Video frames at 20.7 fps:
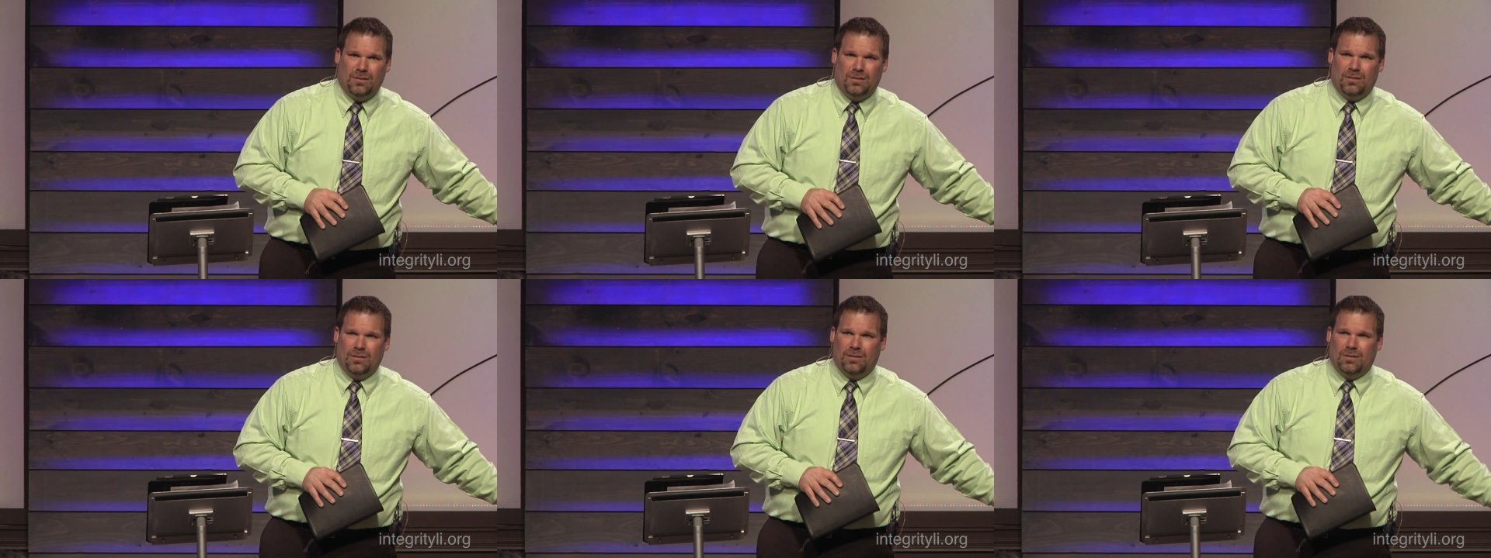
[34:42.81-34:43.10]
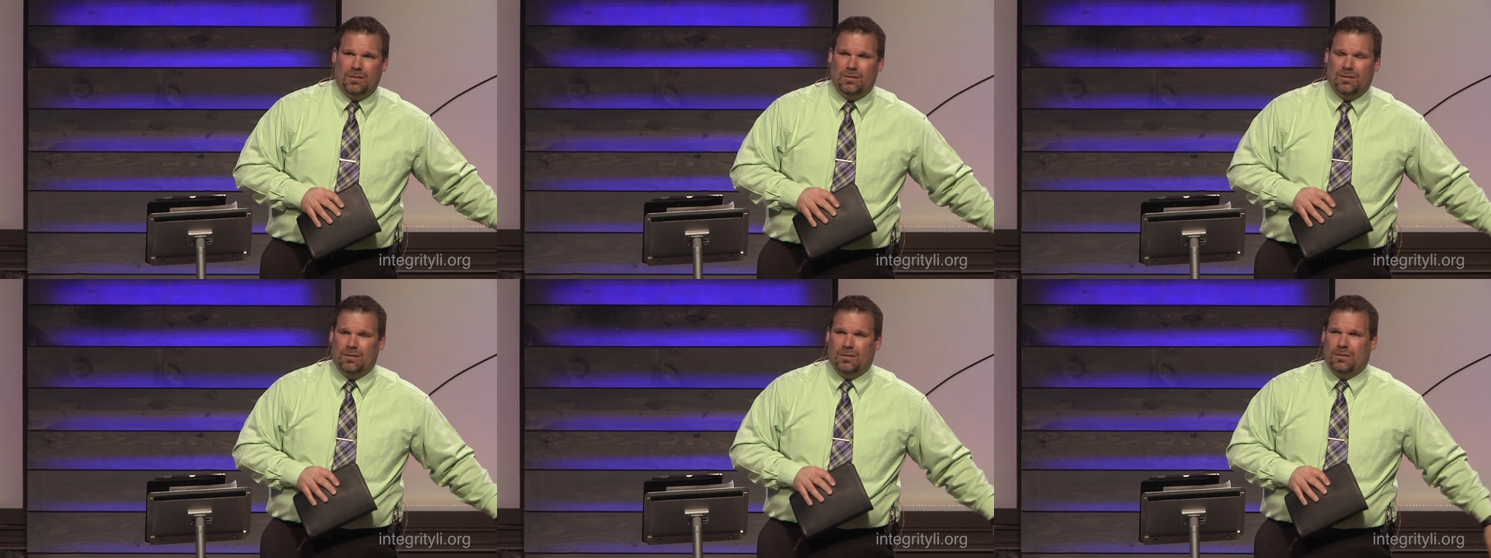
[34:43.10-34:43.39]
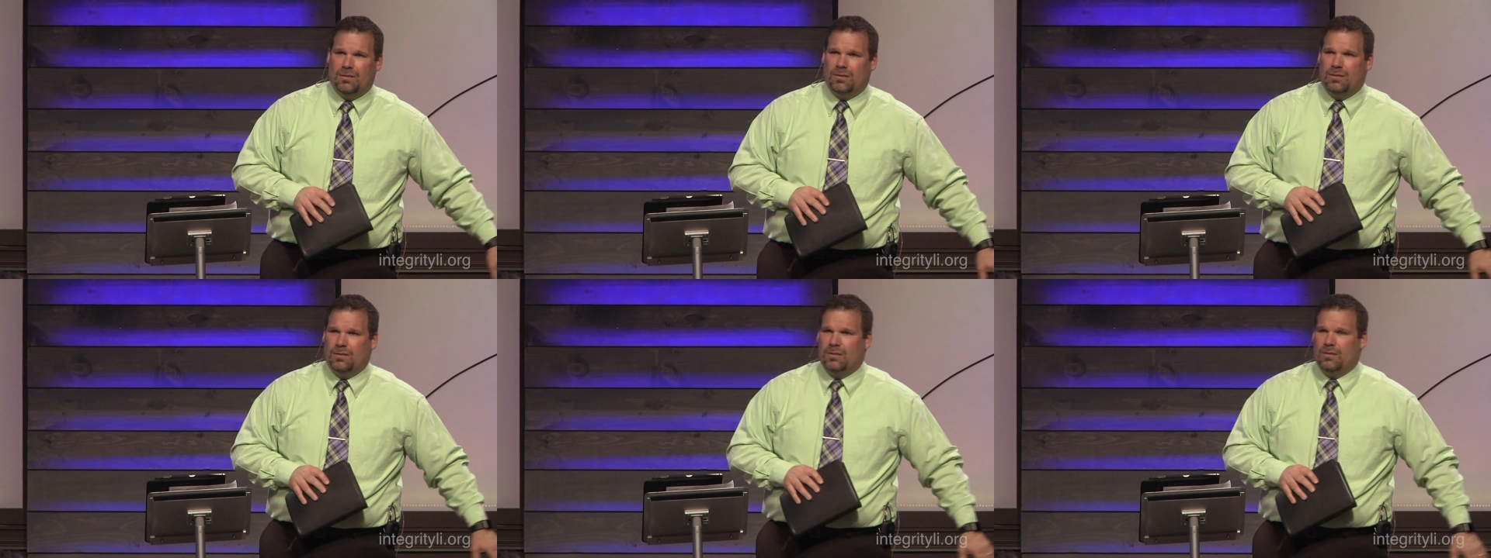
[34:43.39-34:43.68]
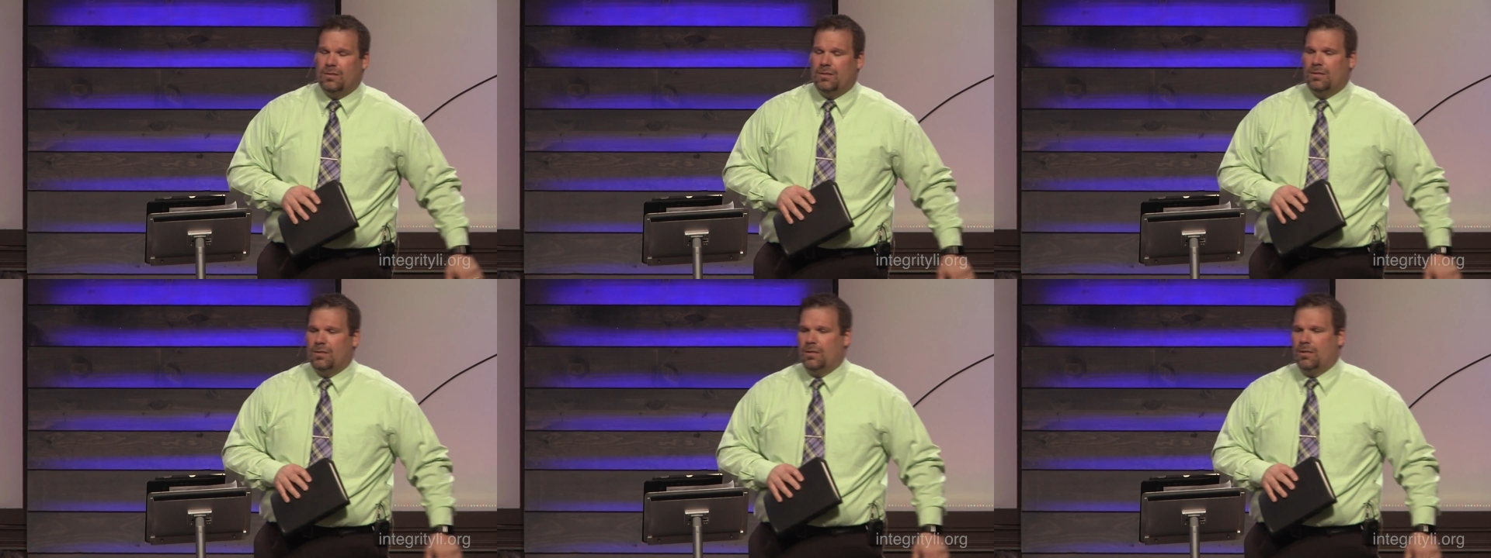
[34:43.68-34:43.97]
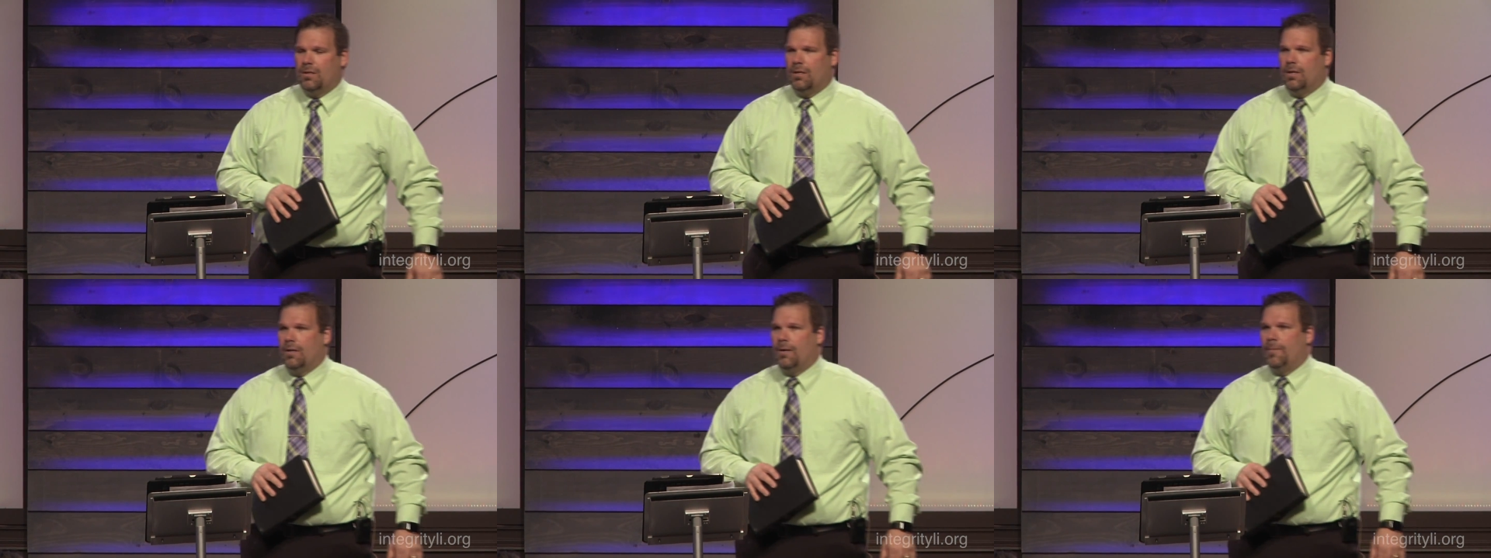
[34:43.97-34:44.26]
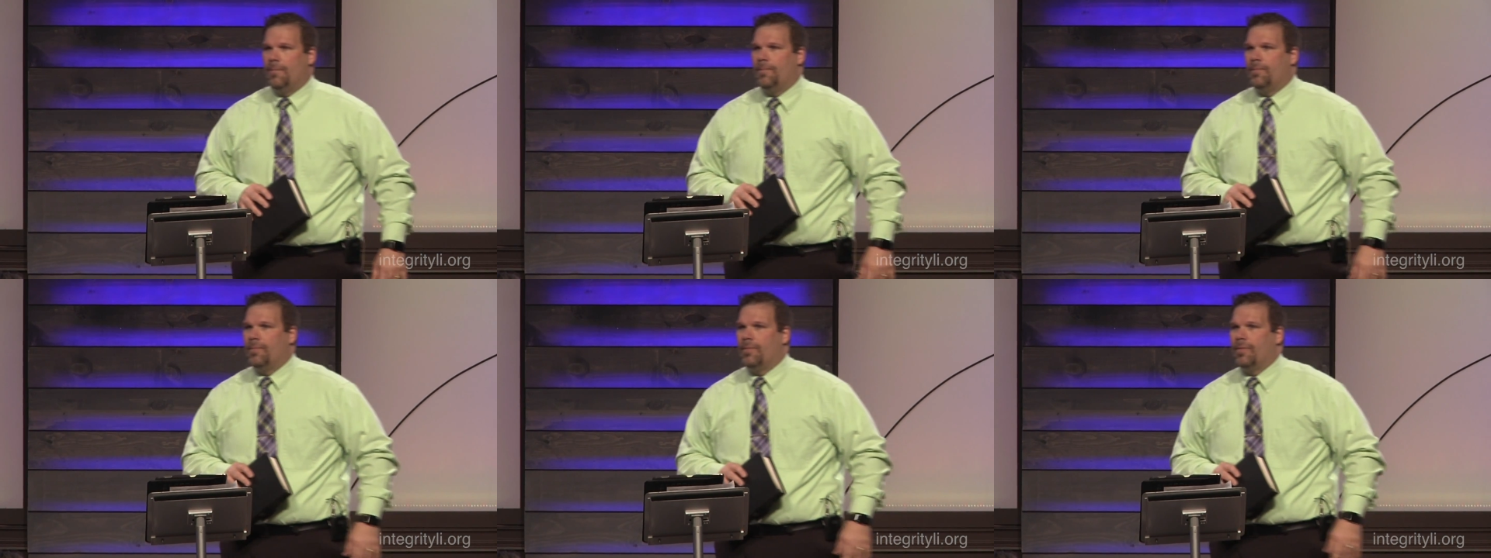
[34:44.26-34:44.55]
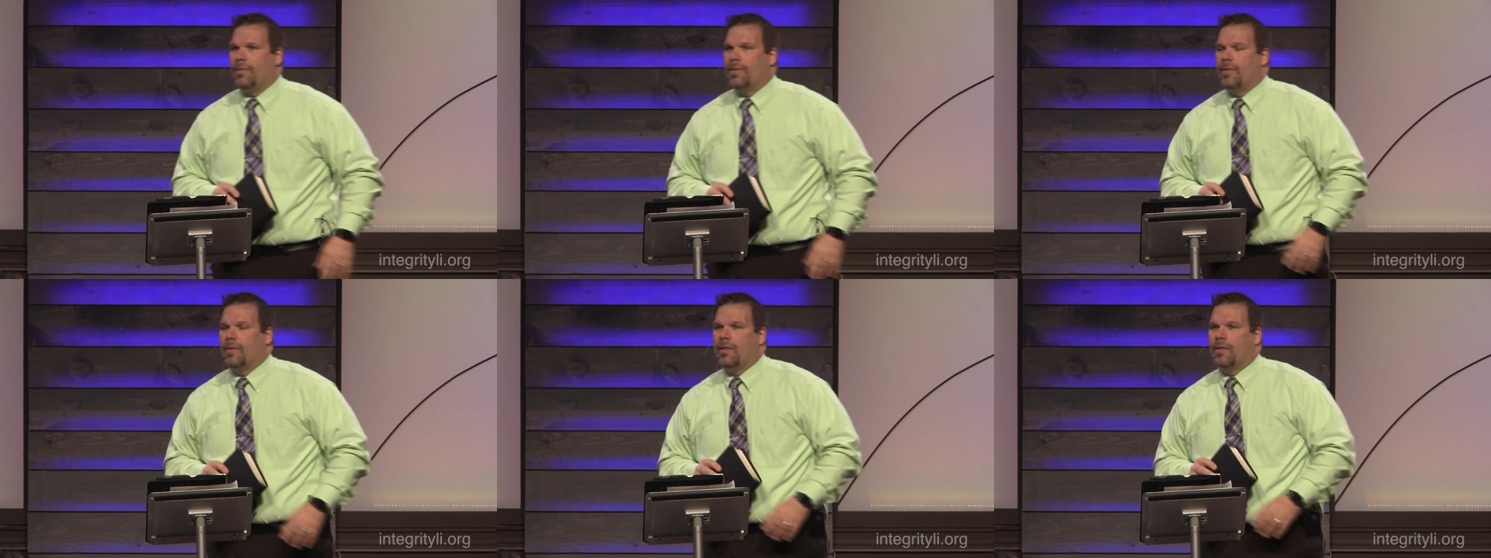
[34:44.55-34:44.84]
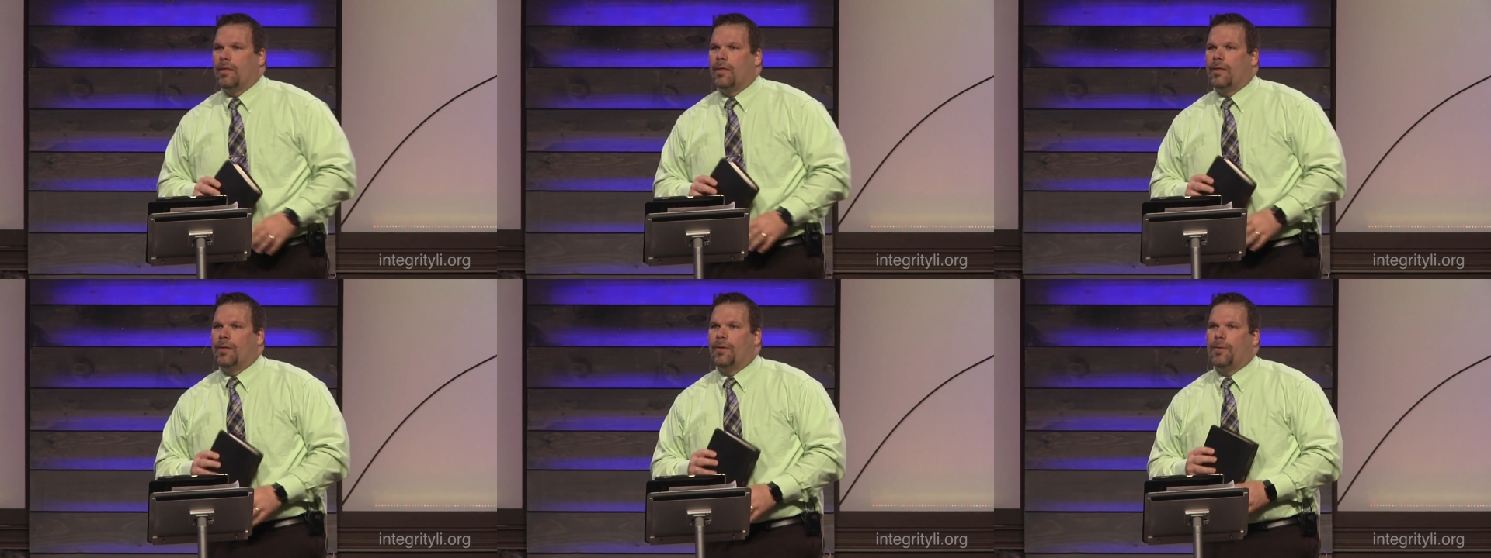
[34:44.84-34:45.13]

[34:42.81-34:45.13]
No one is speaking in this clip.